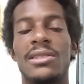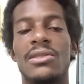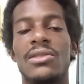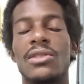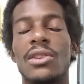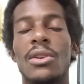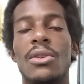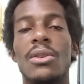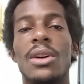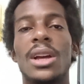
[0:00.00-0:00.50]

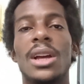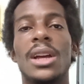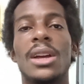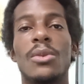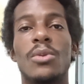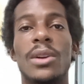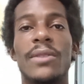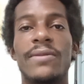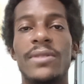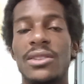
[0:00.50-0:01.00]
So
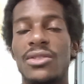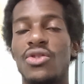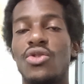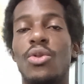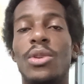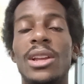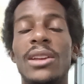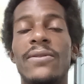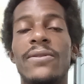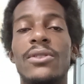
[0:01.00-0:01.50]
with this
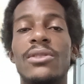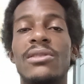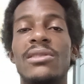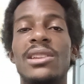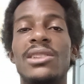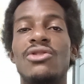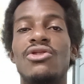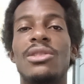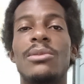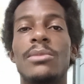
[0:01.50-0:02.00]
21st
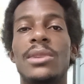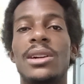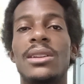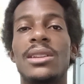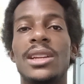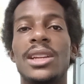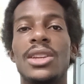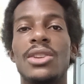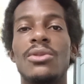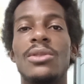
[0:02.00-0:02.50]
century
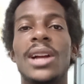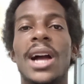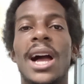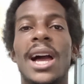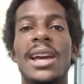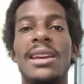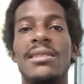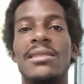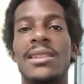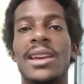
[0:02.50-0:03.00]
money, you
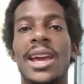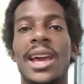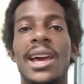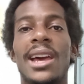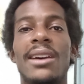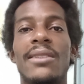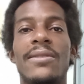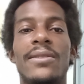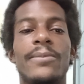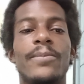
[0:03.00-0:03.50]
guys
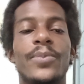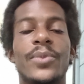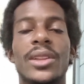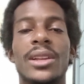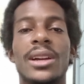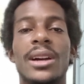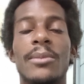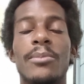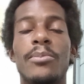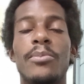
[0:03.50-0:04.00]
have
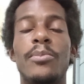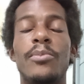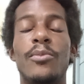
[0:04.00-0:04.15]
an